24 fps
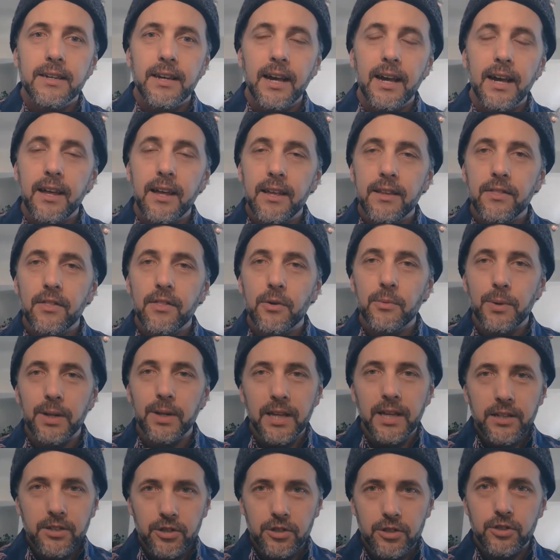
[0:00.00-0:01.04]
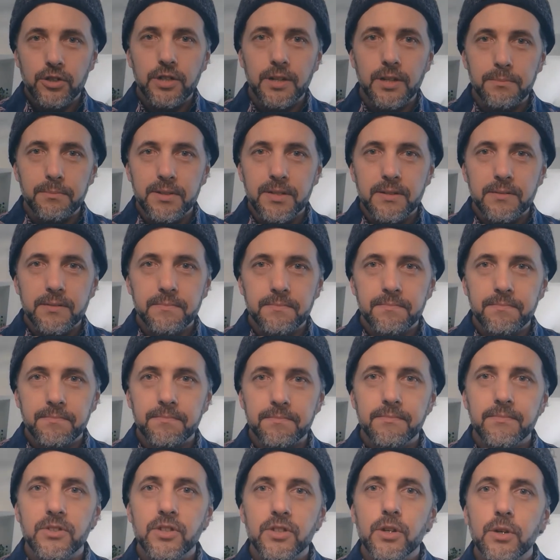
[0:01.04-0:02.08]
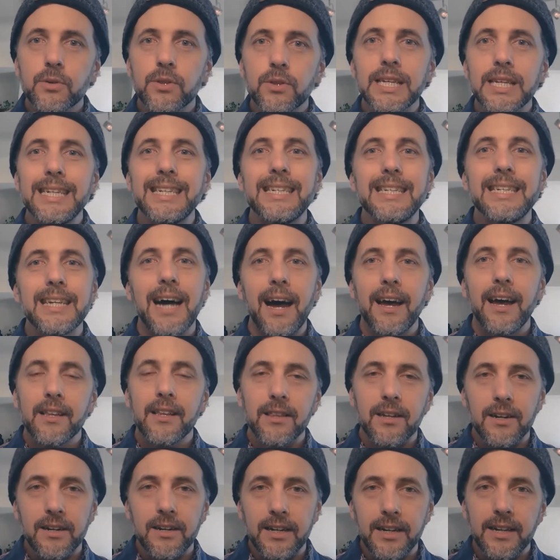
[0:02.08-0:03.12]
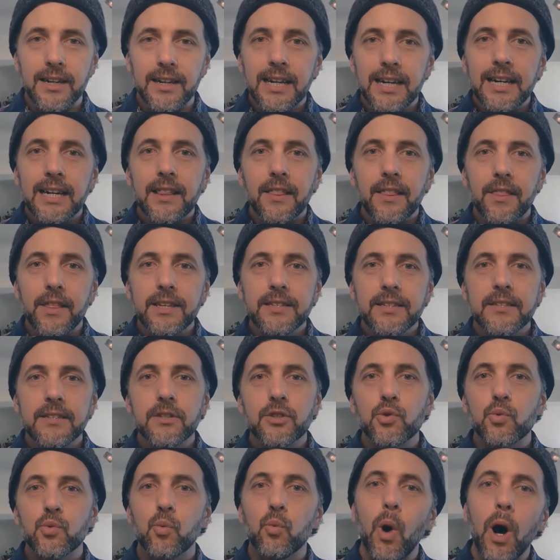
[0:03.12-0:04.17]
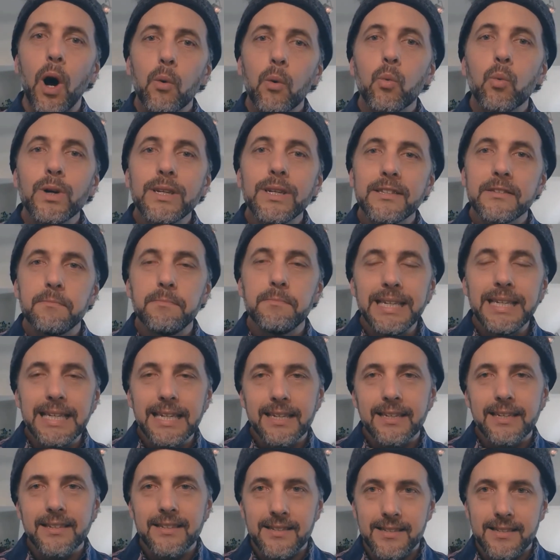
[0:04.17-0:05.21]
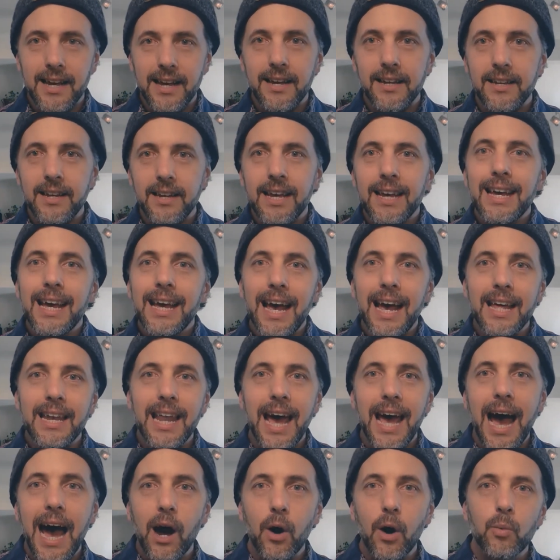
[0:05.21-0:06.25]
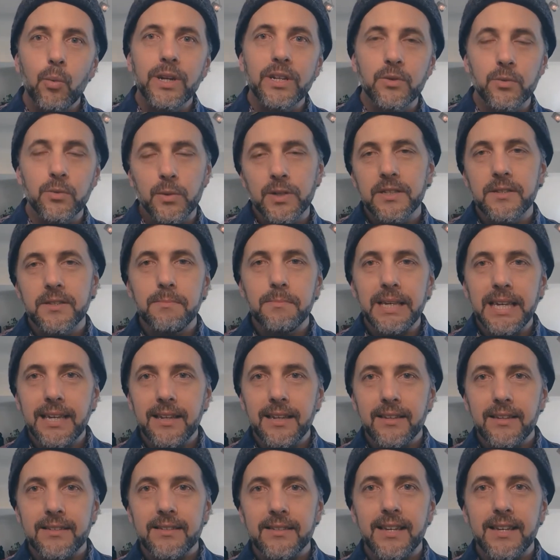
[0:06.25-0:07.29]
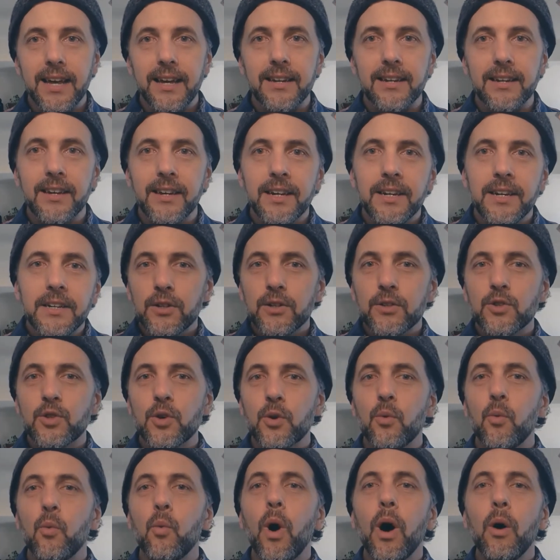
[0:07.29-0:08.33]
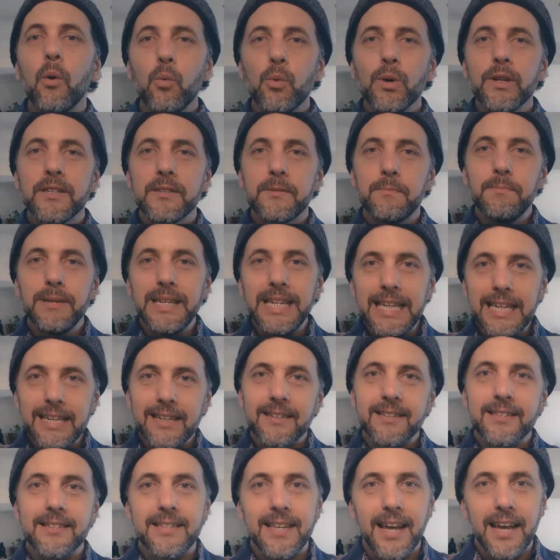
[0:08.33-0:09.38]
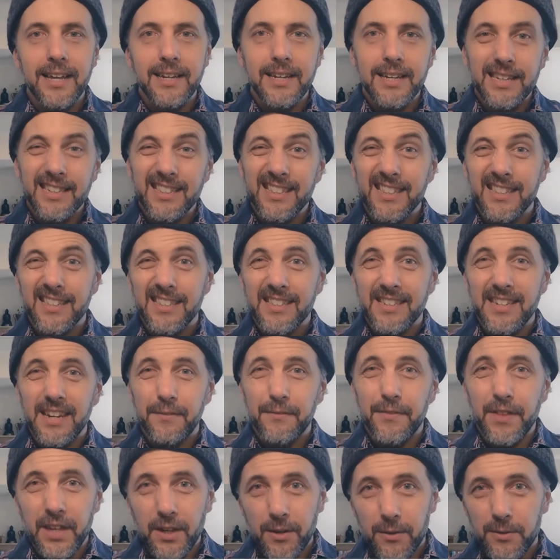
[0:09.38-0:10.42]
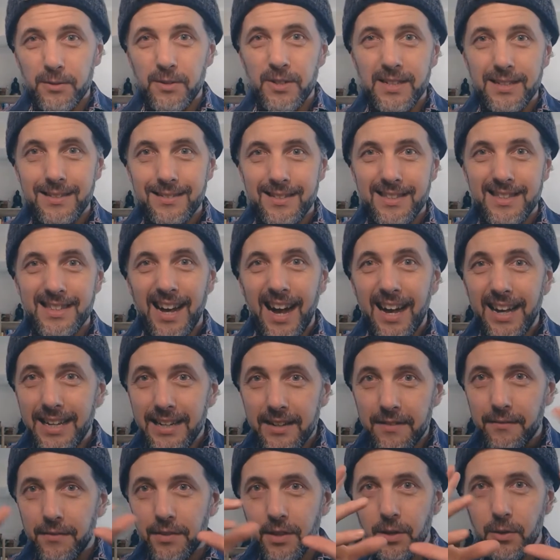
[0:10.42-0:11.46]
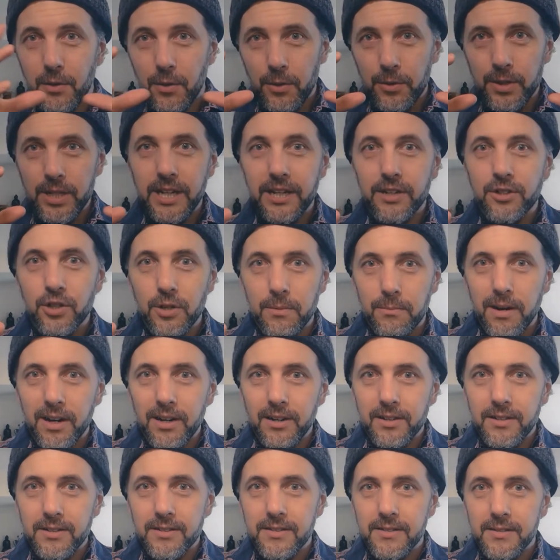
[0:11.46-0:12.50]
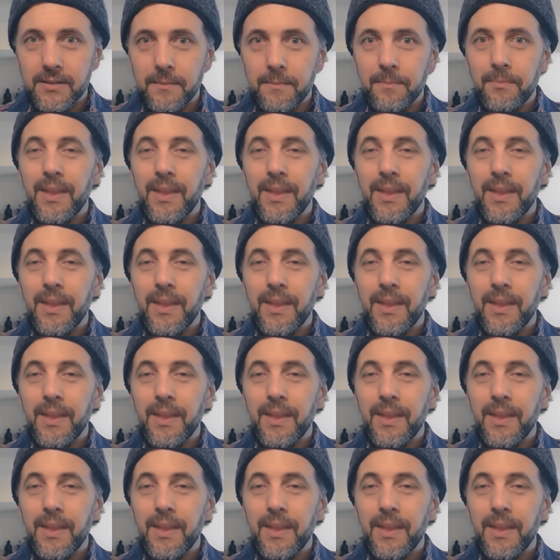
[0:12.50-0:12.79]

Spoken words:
and the relationships. So the dialogue, this is what was being said and how it was being said. So what was being said is the stuff that goes inside of the quotation marks,